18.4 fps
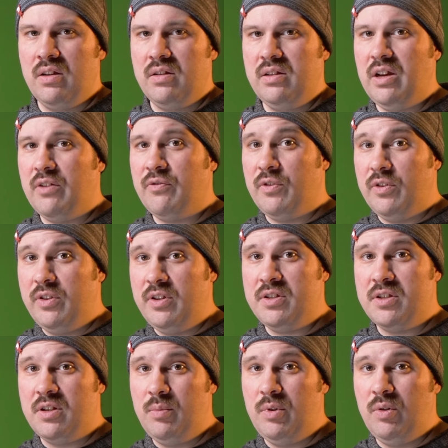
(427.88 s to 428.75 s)
Now for
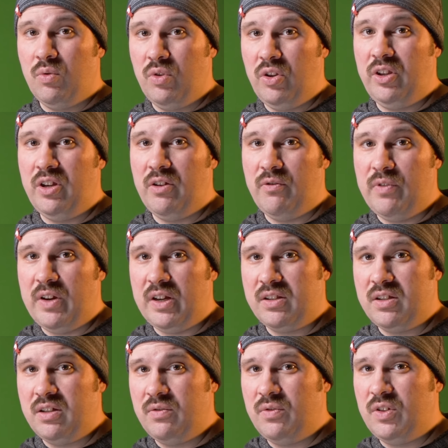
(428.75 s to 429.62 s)
this to be really
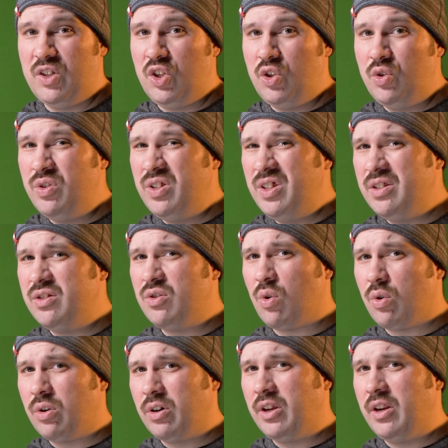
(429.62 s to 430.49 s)
effective, you need to
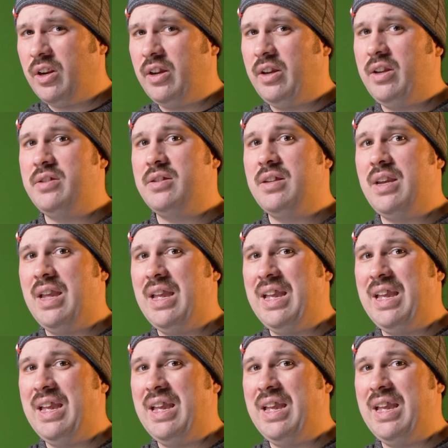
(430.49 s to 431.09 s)
organize